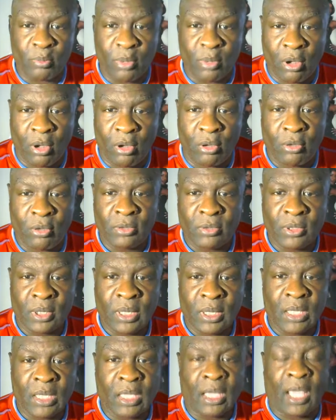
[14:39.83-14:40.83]
Bowl,
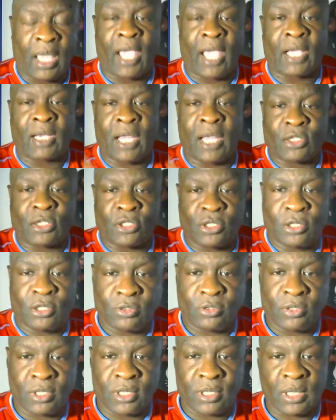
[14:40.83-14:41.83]
act like
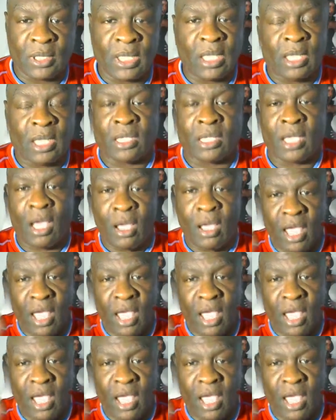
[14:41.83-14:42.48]
children, and y'all